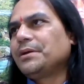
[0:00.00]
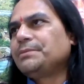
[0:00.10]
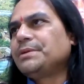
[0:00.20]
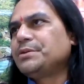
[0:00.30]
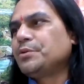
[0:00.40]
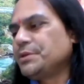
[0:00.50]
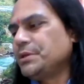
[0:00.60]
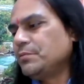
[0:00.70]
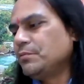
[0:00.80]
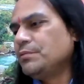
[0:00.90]
If there is no
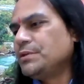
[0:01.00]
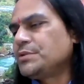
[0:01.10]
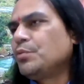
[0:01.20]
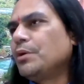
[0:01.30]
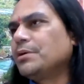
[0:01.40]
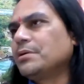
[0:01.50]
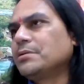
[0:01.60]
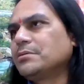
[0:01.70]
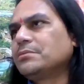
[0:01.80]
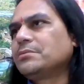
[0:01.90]
tea, just
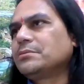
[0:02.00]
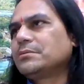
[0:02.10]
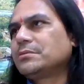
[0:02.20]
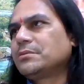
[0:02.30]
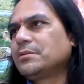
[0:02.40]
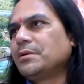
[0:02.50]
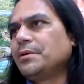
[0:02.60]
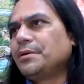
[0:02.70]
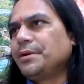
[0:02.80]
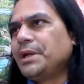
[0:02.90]
water.
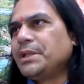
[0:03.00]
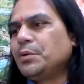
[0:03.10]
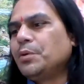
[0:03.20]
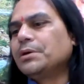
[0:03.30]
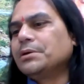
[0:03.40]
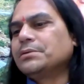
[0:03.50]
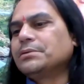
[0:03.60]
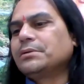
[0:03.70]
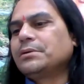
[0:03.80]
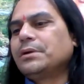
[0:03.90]
Take the water.
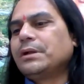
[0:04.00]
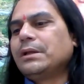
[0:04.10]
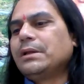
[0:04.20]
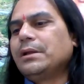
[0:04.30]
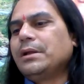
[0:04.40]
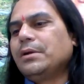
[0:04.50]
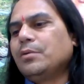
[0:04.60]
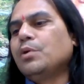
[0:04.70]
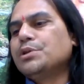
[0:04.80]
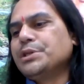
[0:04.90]

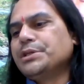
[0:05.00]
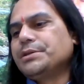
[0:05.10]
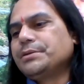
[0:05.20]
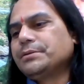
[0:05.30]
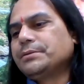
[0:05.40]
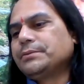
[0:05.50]
Watch it.